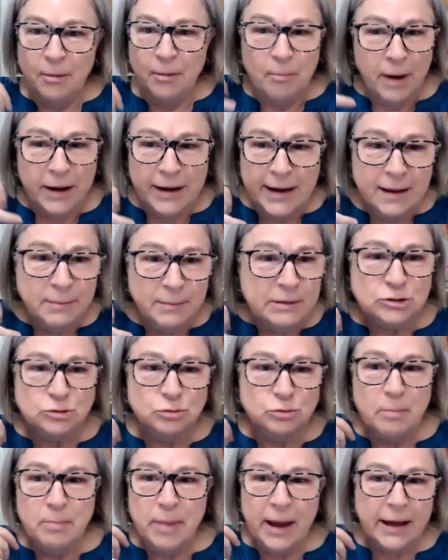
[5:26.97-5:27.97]
my name is
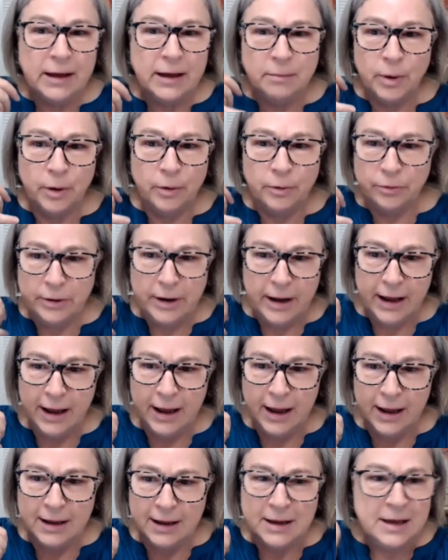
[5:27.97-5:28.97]
Rebecca
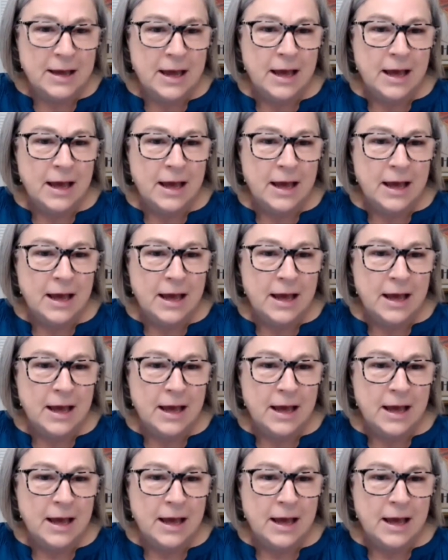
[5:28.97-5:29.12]
Monet.